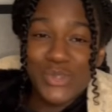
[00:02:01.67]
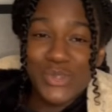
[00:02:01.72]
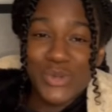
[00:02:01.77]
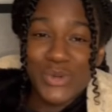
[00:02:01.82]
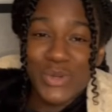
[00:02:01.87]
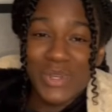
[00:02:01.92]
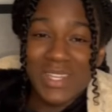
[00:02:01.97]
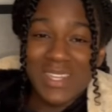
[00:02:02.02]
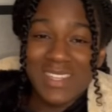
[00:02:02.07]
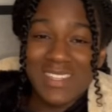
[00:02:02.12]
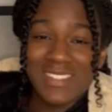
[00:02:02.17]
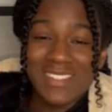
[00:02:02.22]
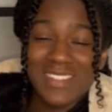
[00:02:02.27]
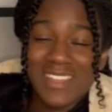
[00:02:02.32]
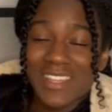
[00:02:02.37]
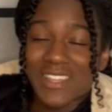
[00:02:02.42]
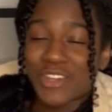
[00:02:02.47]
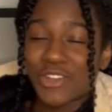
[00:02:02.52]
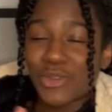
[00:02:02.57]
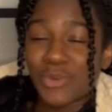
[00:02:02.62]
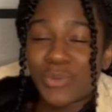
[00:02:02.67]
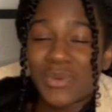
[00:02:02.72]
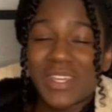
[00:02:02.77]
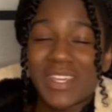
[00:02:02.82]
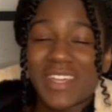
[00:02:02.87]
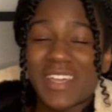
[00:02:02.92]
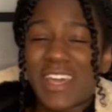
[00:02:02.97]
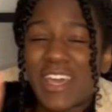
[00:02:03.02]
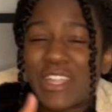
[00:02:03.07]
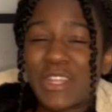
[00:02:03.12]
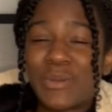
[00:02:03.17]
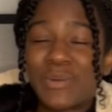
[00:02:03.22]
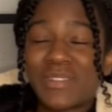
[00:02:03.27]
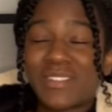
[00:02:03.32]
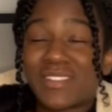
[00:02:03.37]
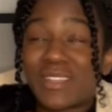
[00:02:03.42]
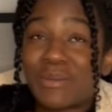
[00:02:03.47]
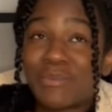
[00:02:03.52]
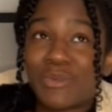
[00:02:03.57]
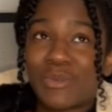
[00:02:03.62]
choice, and I don't want to hear anyone
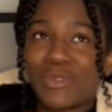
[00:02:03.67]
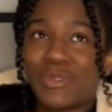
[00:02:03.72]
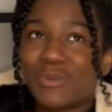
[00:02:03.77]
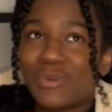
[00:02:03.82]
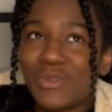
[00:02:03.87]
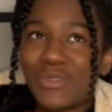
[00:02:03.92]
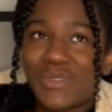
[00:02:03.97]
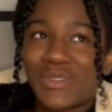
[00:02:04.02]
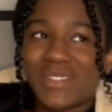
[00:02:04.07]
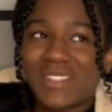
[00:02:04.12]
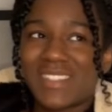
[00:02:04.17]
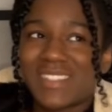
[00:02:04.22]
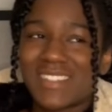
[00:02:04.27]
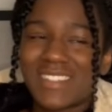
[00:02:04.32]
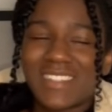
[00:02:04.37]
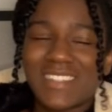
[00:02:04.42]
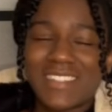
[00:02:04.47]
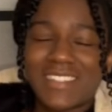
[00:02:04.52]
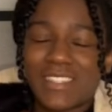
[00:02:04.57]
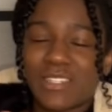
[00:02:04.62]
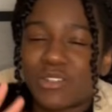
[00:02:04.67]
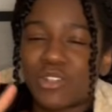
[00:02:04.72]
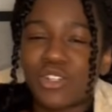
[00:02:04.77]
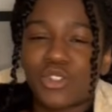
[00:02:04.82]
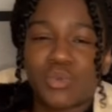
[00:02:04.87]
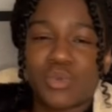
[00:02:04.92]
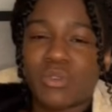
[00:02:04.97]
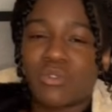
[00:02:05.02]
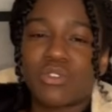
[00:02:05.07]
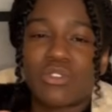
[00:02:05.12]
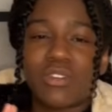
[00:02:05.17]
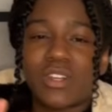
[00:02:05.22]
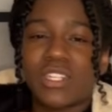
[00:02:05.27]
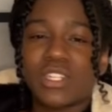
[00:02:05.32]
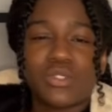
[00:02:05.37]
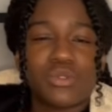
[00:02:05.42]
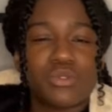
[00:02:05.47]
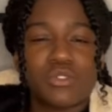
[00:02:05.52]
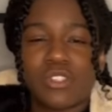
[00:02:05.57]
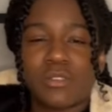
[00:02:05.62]
say multiple choice is easy, because we've
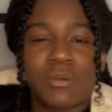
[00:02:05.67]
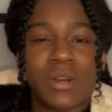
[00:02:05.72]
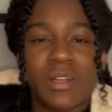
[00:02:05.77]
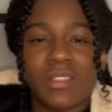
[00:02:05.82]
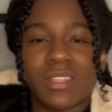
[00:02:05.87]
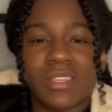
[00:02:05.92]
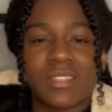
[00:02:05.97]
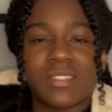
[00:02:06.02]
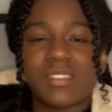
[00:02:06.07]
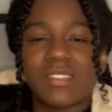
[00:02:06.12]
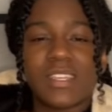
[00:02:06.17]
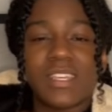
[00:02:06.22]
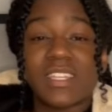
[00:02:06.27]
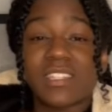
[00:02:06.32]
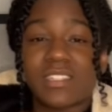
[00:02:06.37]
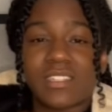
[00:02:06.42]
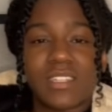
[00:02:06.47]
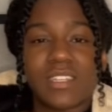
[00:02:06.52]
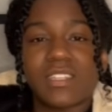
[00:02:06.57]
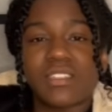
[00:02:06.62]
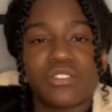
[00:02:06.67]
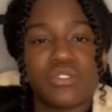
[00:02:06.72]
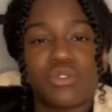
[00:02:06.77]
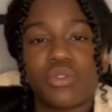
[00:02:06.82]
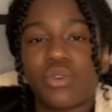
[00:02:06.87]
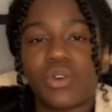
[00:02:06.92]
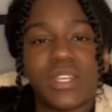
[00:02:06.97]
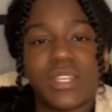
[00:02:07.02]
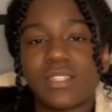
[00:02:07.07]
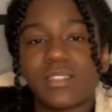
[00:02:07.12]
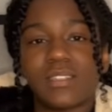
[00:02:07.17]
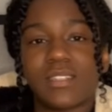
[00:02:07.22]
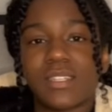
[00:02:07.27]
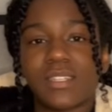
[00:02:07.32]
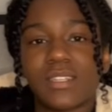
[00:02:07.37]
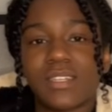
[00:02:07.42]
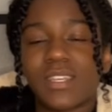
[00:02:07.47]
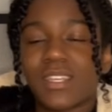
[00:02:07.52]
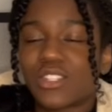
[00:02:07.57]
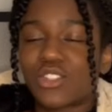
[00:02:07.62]
already talked about this. It's not
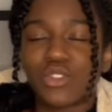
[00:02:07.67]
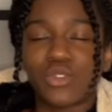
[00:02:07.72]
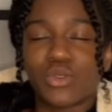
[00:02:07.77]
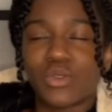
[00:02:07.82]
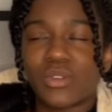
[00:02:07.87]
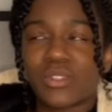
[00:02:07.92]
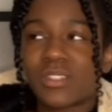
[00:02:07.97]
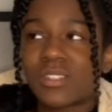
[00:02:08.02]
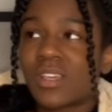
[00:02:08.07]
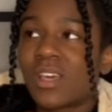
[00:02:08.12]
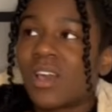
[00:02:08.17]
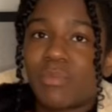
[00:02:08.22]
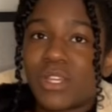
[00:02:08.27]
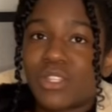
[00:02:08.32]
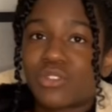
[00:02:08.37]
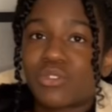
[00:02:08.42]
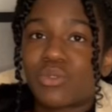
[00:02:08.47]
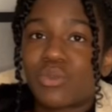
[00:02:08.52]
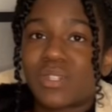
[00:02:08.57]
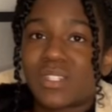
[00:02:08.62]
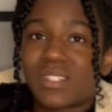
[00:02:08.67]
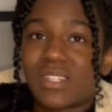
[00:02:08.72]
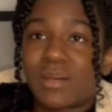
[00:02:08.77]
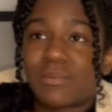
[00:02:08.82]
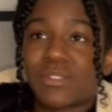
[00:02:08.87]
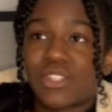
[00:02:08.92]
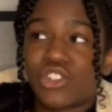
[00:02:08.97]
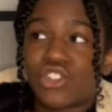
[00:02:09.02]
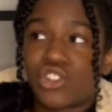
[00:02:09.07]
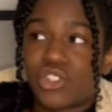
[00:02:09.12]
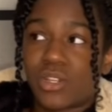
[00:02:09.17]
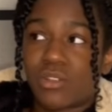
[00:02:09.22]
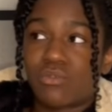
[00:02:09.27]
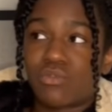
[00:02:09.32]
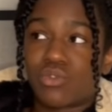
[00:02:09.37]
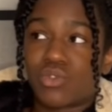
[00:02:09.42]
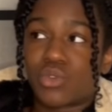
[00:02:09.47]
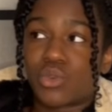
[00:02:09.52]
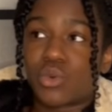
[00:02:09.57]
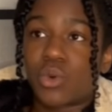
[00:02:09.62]
easy. It's not. Med school exams in
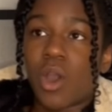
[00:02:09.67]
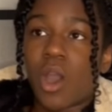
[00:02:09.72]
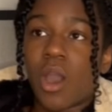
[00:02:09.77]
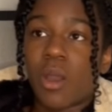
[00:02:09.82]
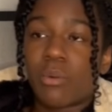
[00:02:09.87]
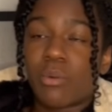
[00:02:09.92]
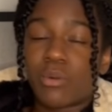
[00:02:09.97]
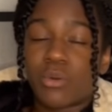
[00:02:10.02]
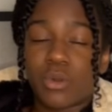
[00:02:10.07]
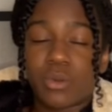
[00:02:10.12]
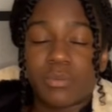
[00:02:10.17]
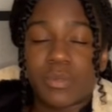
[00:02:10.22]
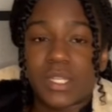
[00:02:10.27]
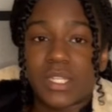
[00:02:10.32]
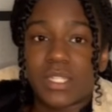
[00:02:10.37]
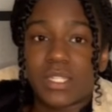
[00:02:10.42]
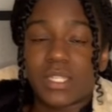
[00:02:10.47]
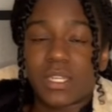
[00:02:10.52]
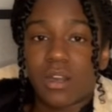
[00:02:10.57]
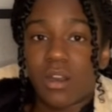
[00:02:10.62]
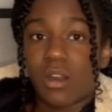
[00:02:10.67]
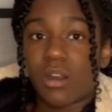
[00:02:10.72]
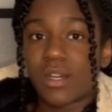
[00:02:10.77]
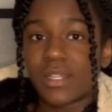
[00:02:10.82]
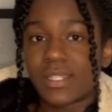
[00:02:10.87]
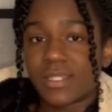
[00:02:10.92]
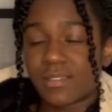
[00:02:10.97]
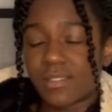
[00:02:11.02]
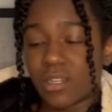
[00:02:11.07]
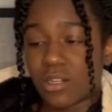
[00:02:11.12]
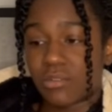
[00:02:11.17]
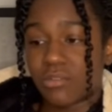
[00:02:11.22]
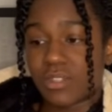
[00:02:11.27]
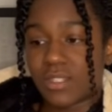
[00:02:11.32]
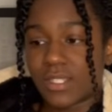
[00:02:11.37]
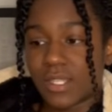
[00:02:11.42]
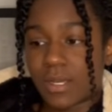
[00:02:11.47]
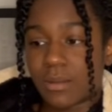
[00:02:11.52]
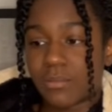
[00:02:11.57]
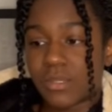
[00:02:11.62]
general are probably the hardest set of
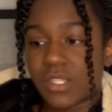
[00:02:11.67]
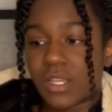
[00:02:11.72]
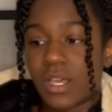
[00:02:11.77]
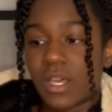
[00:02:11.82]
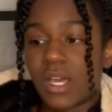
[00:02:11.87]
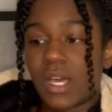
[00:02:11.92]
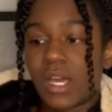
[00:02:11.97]
exams